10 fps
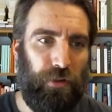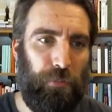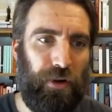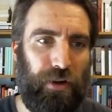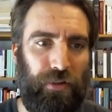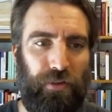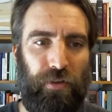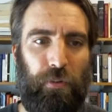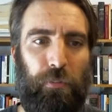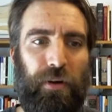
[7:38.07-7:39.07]

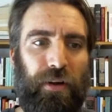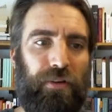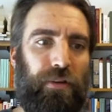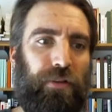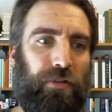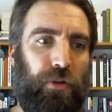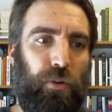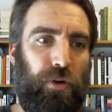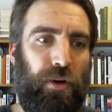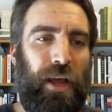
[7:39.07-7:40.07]
mercantilist
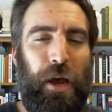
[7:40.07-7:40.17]
school.